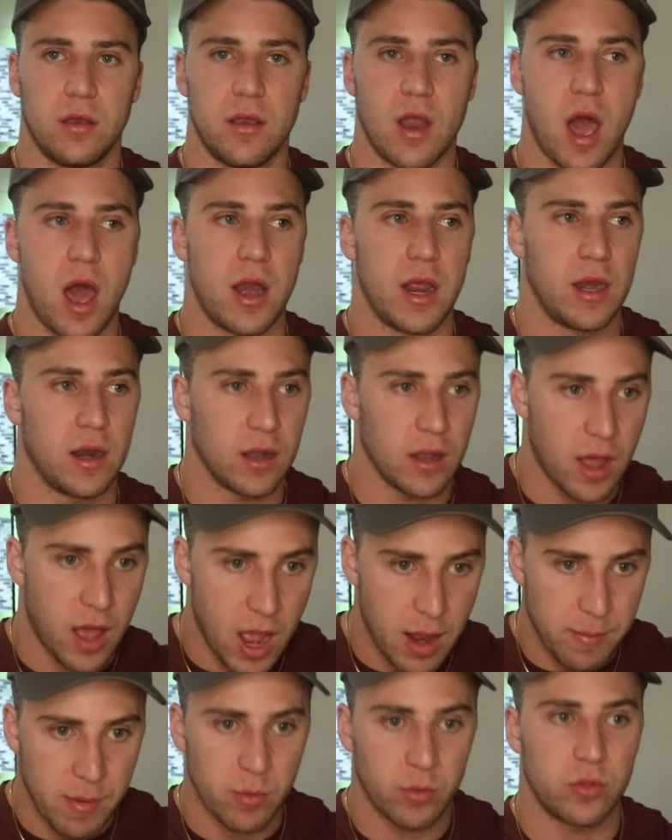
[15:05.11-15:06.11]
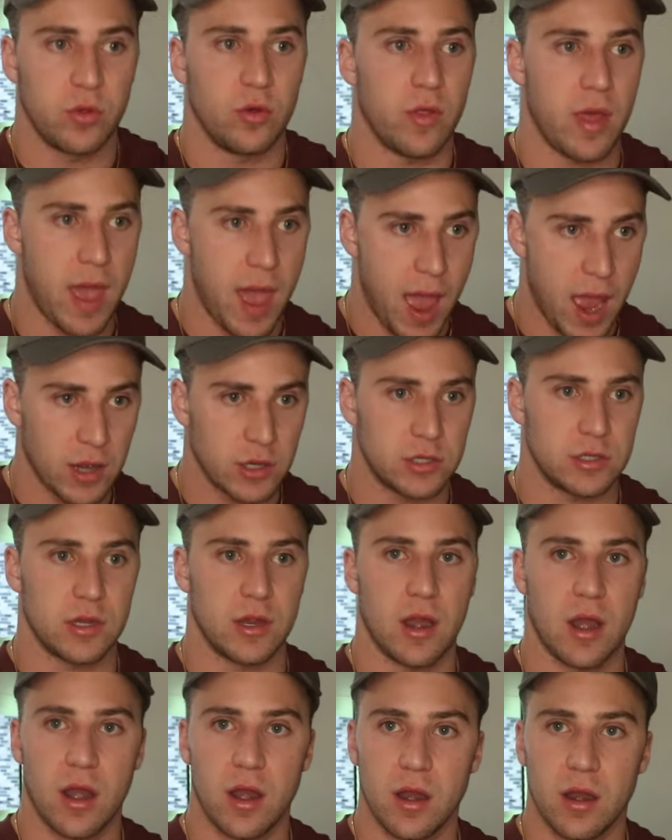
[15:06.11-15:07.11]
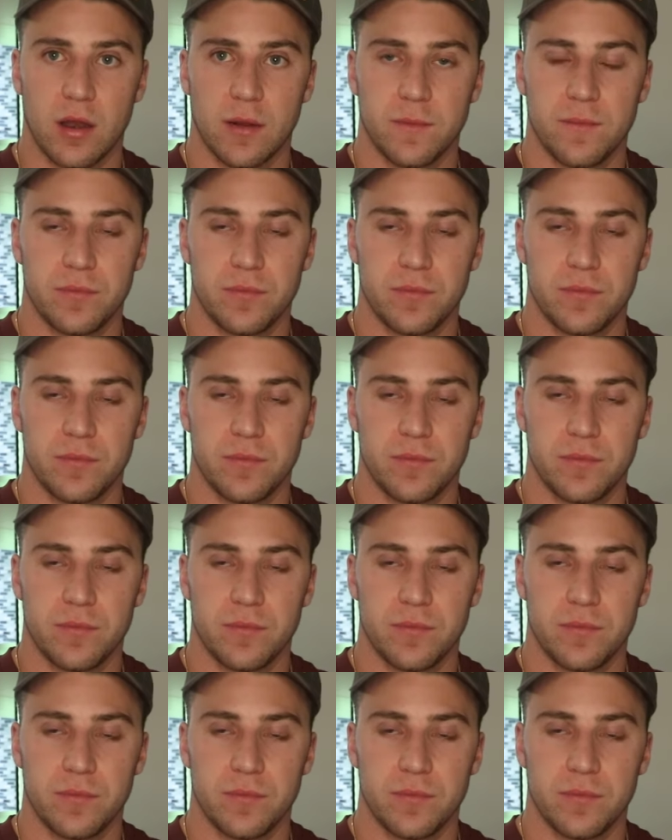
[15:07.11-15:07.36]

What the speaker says: not in alignment with who they actually are.